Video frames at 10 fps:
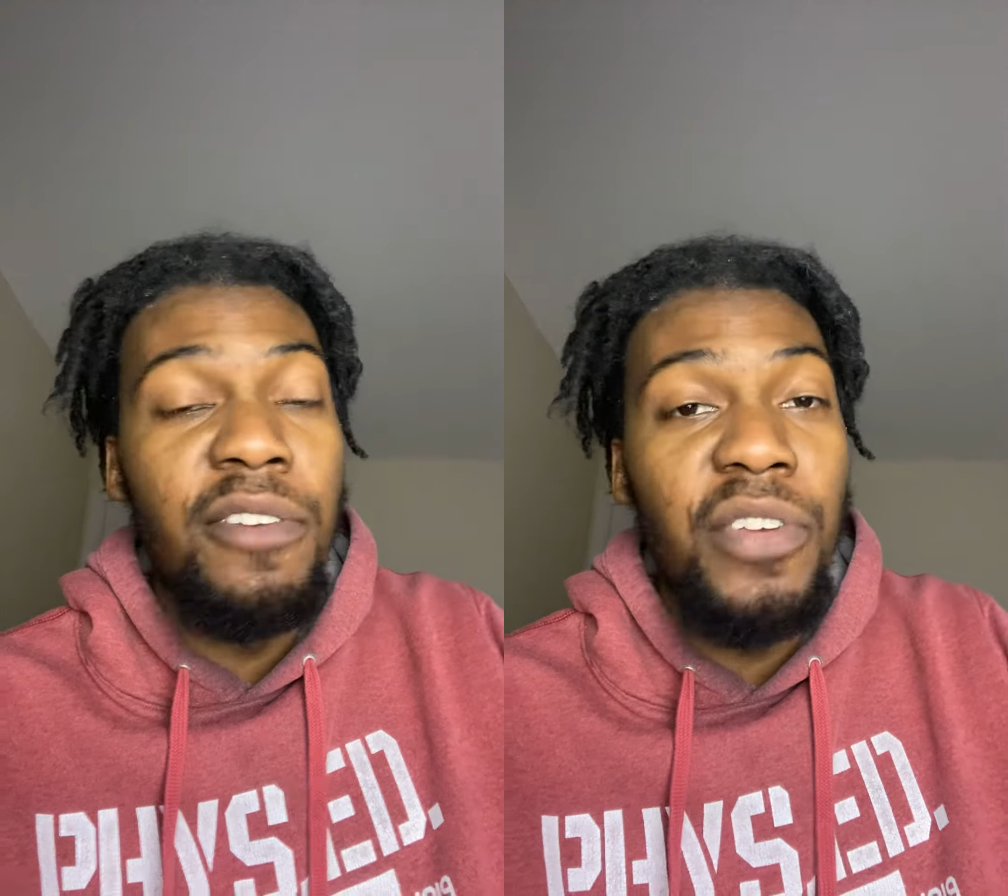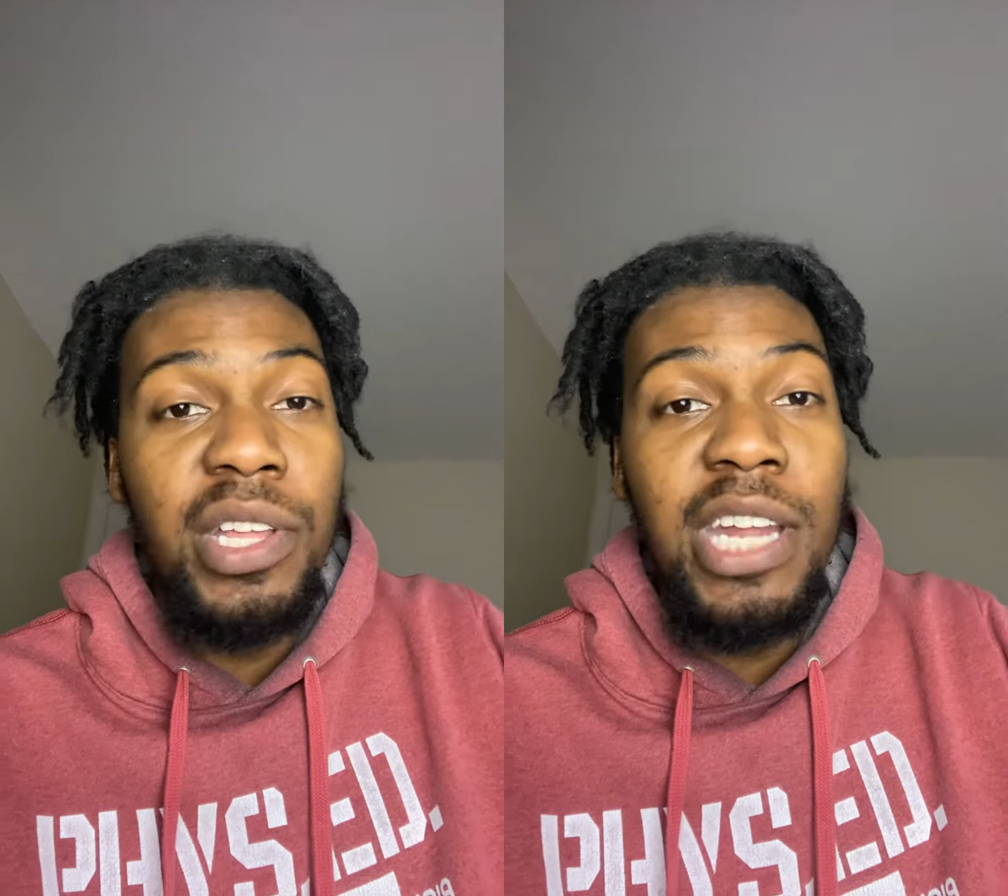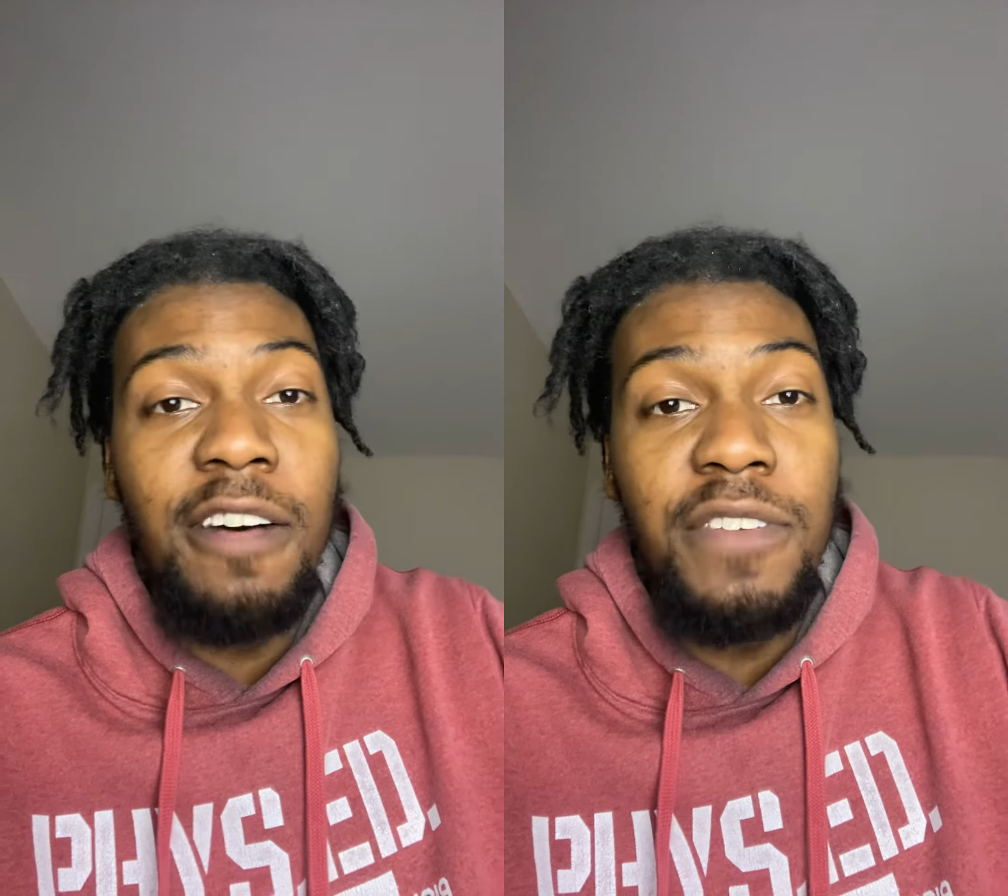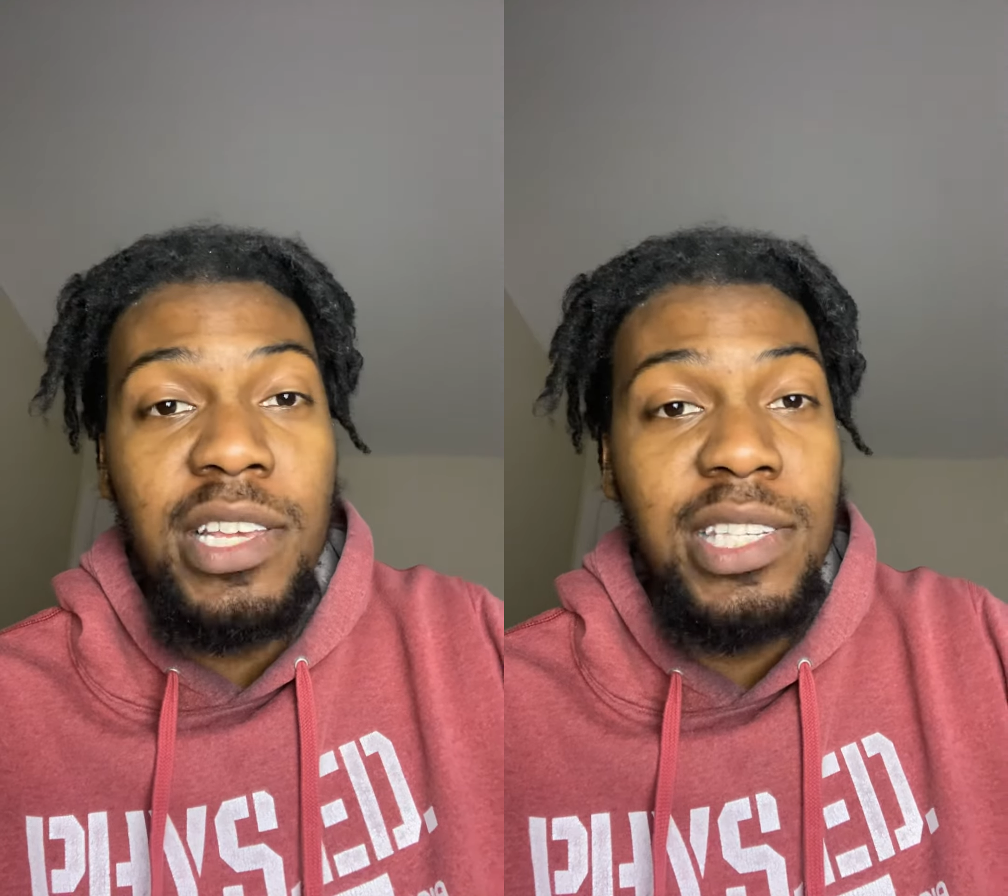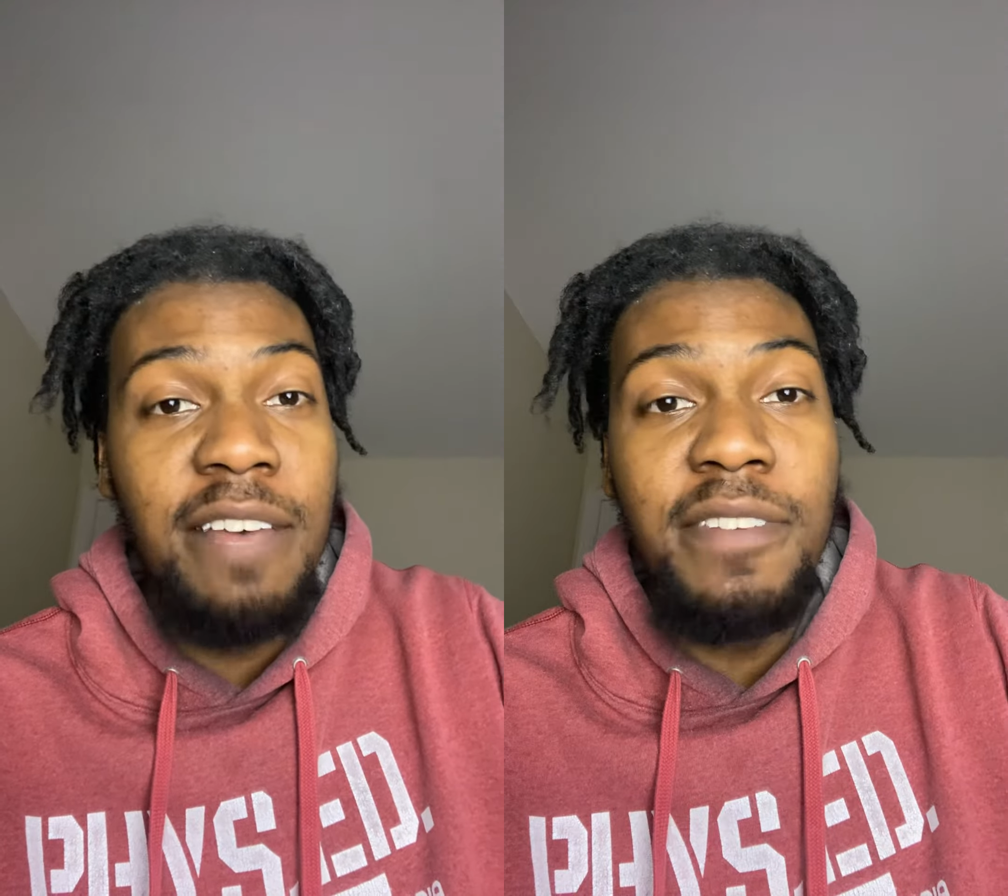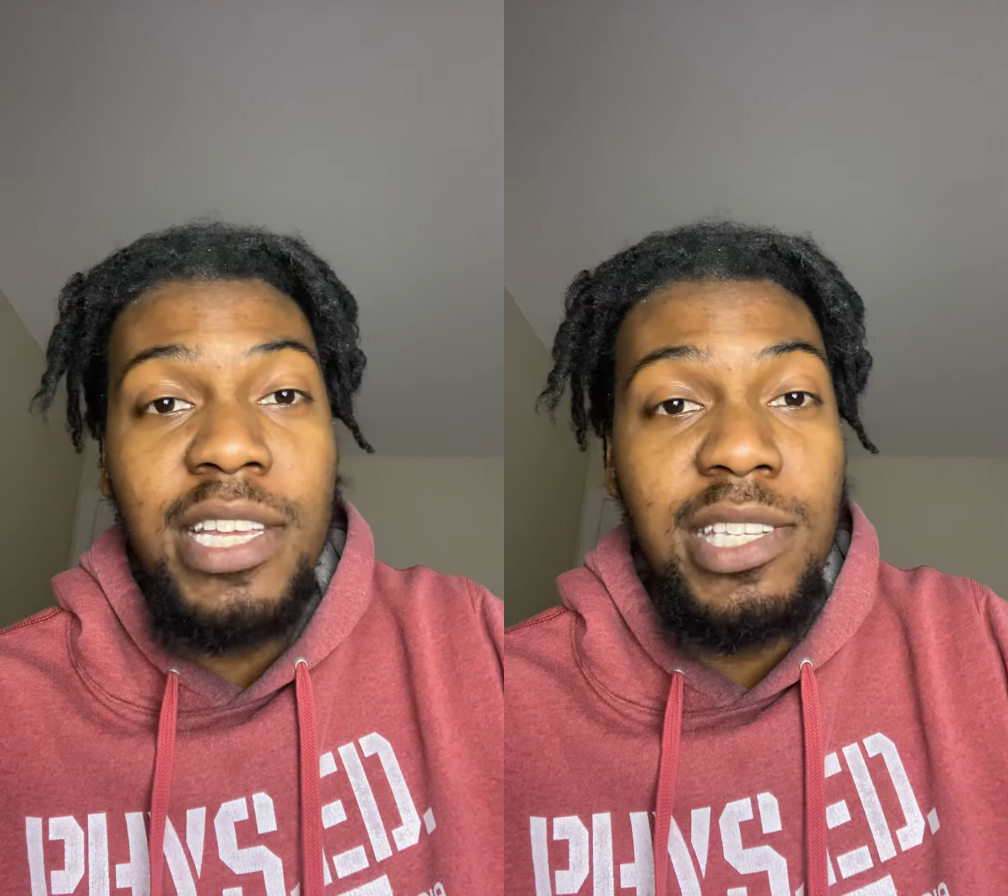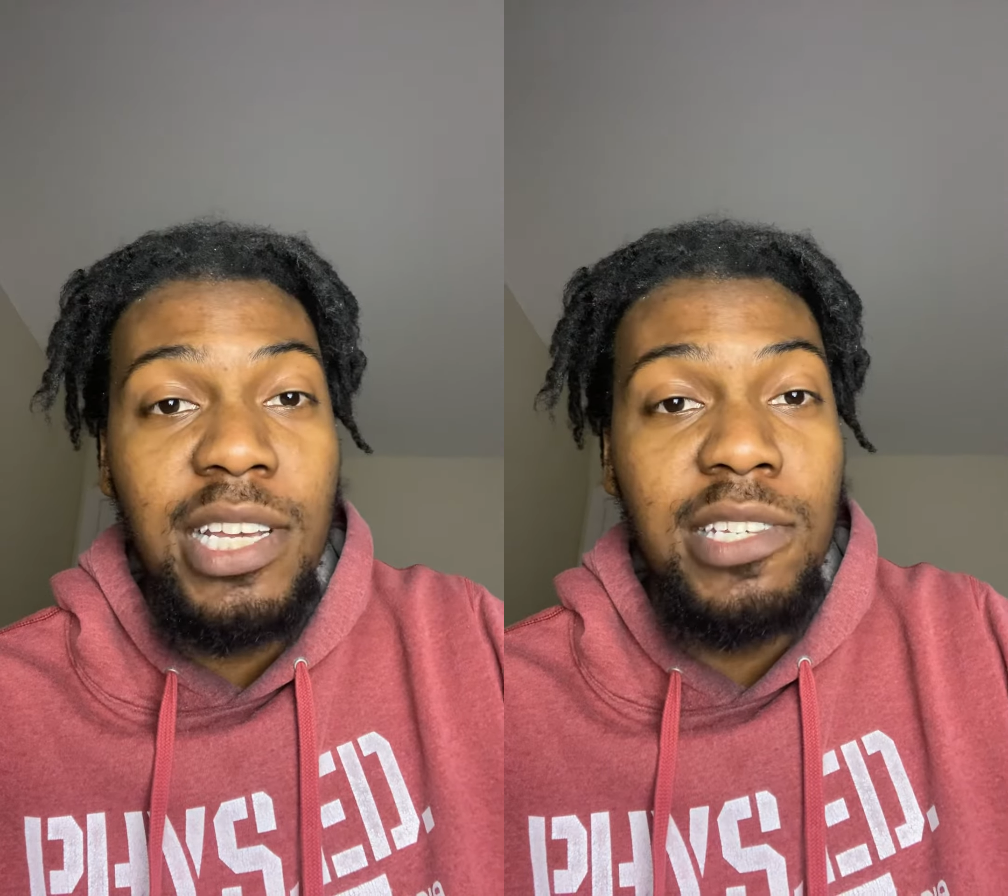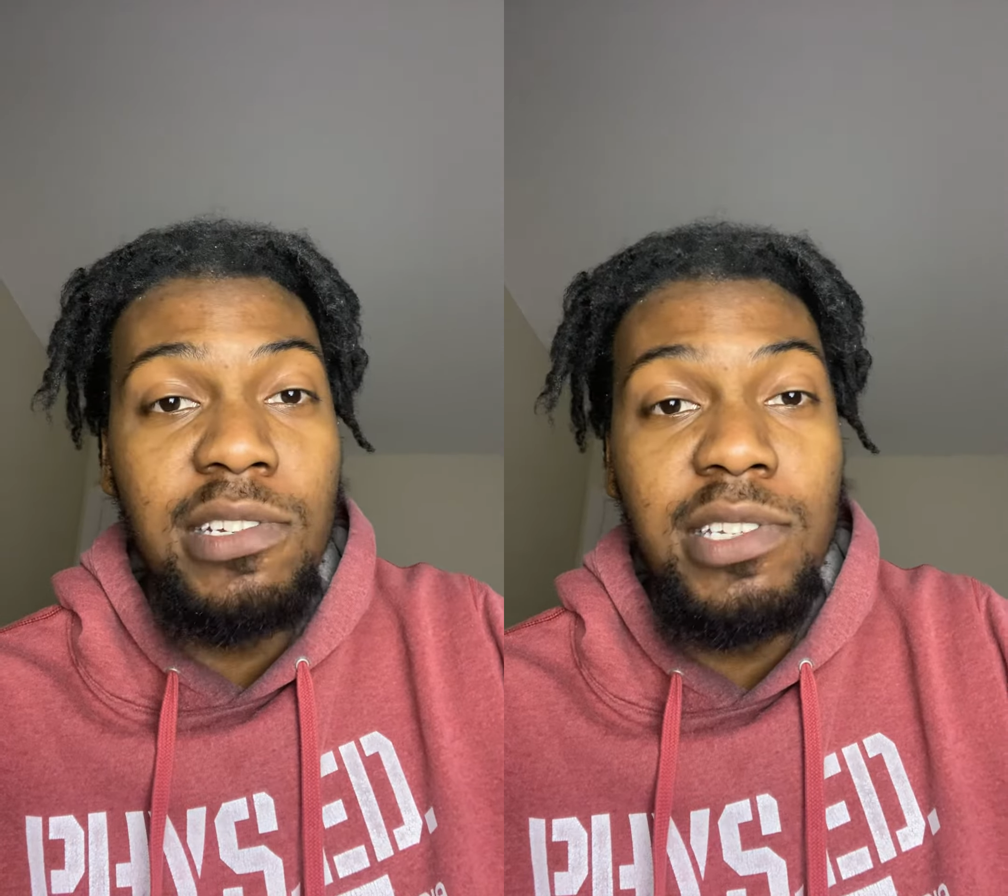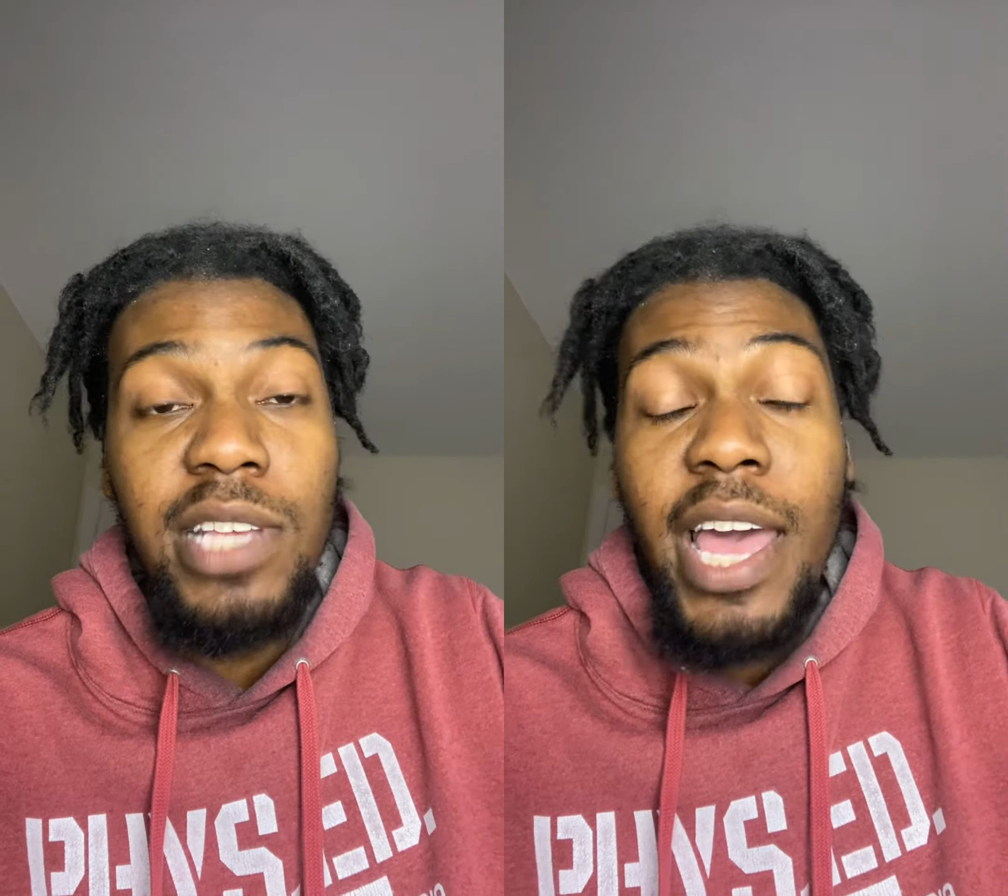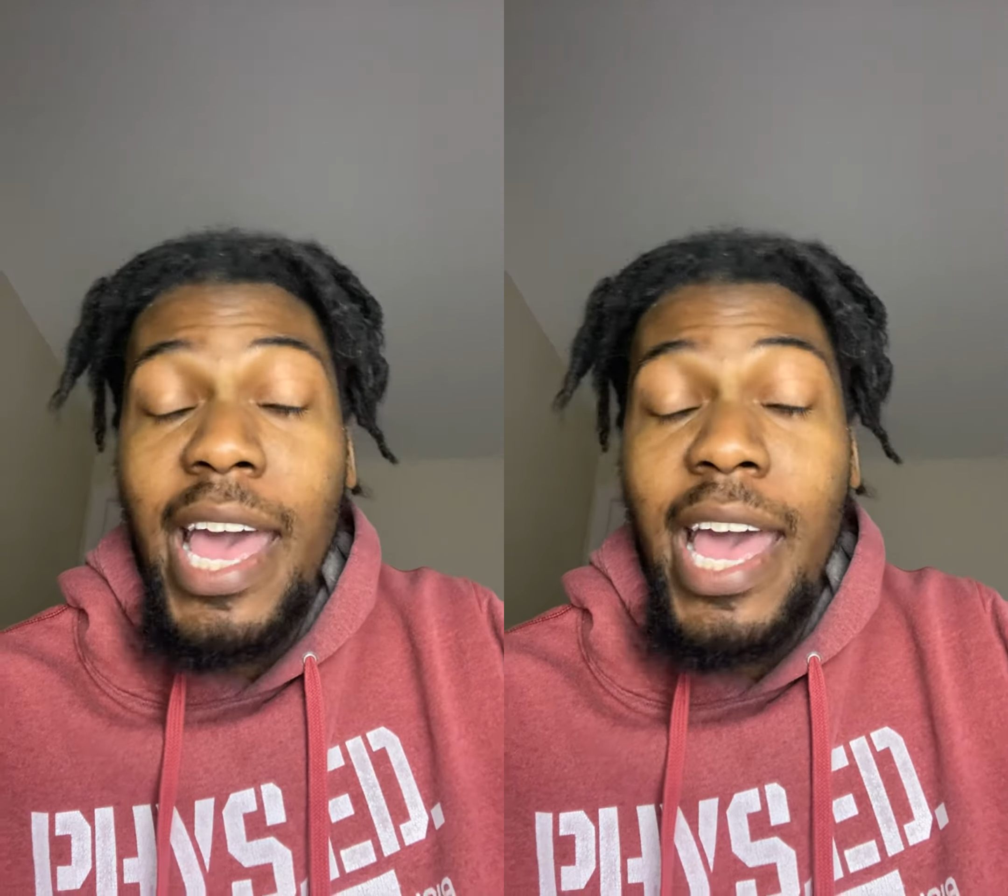Philadelphia 76ers.